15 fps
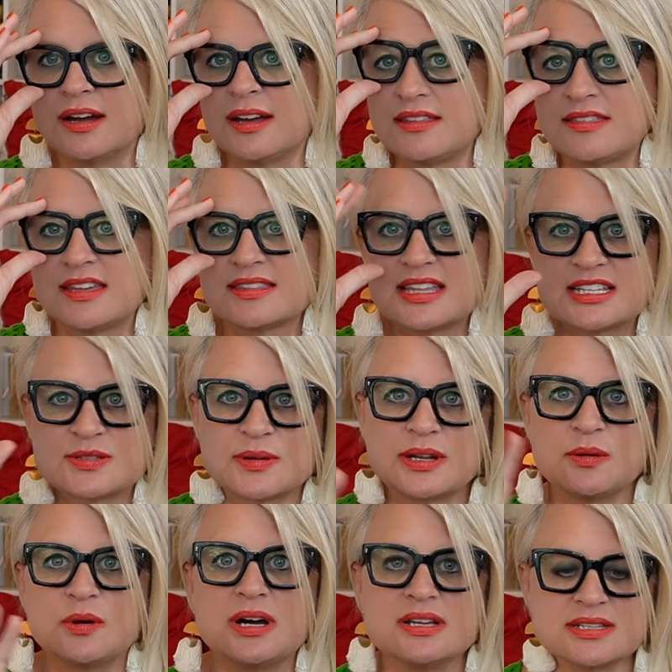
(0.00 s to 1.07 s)
I think that's what
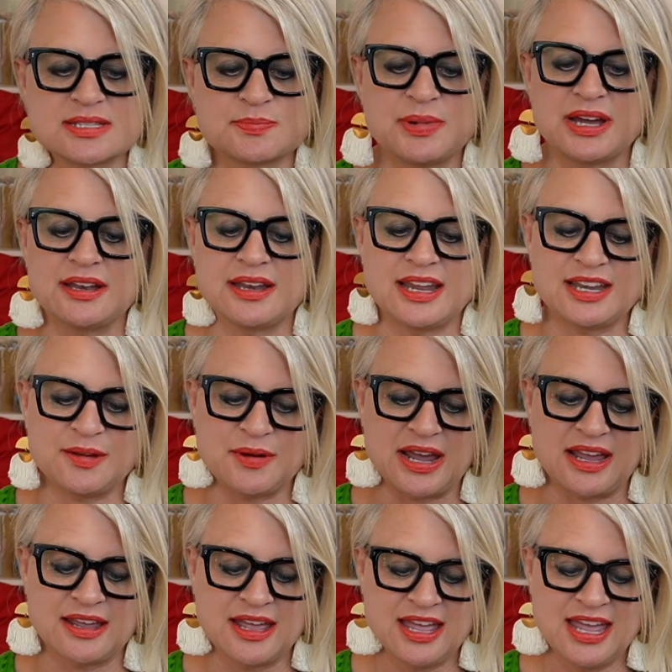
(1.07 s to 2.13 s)
it was. But
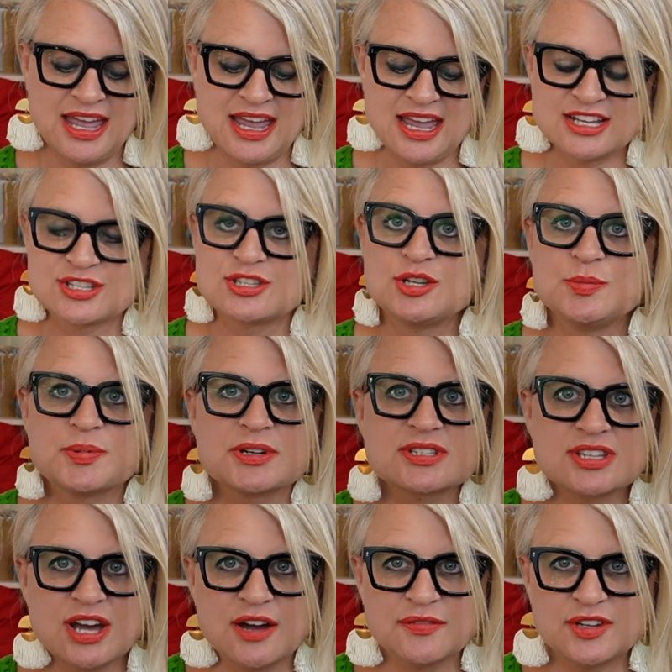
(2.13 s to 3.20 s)
anyway, super
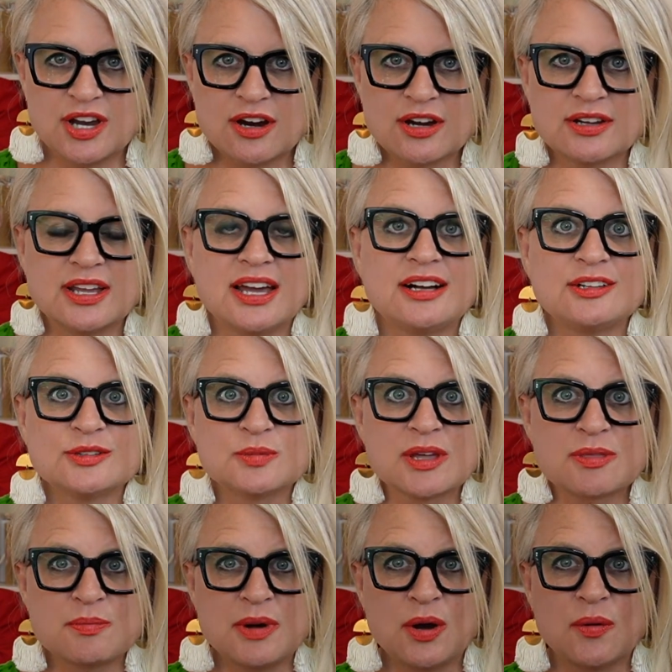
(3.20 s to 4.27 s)
soft yarn held
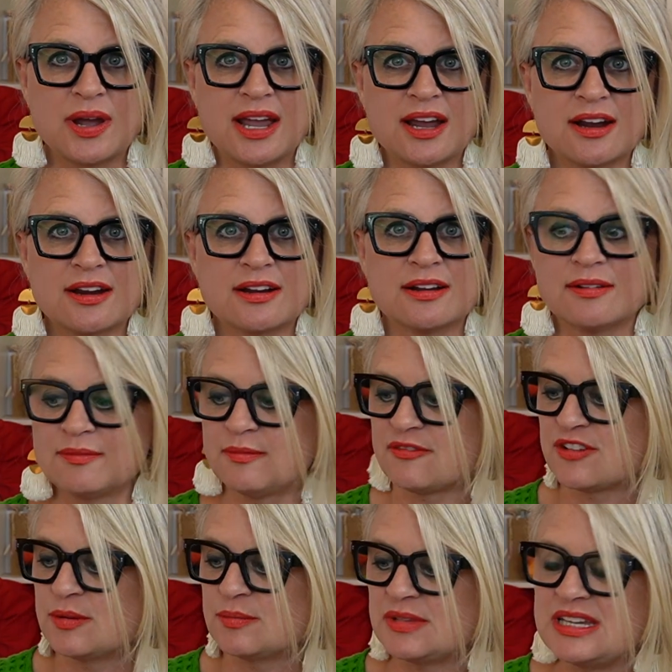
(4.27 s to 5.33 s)
with mohair
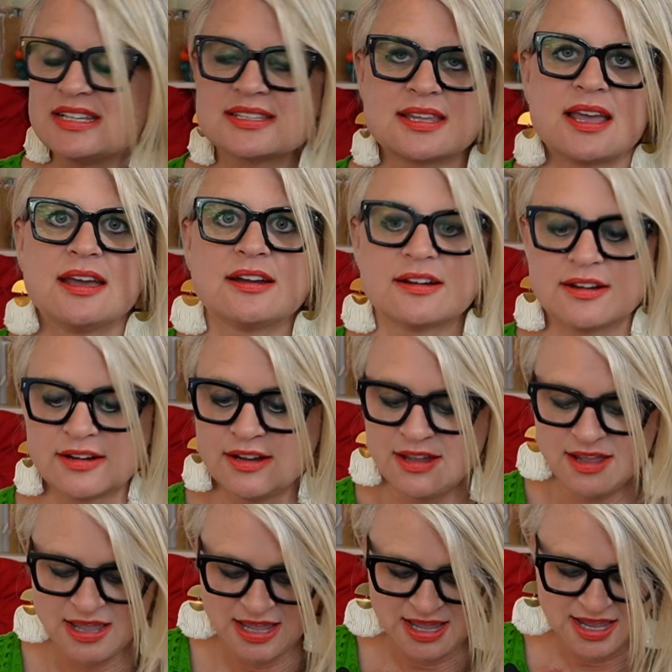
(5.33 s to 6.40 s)
from Isair,
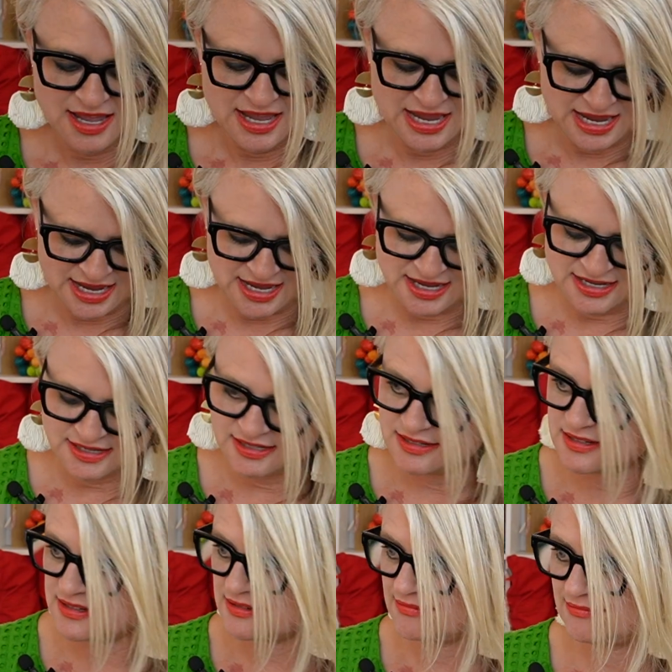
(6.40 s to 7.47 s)

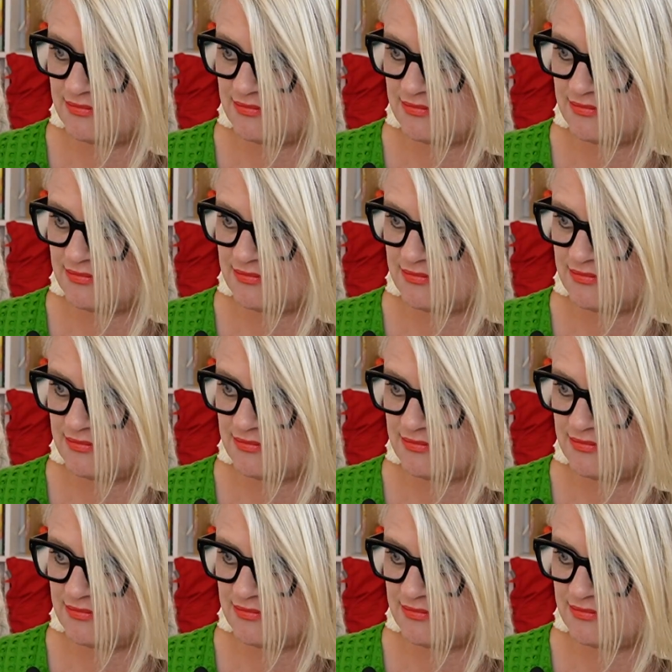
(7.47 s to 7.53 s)
and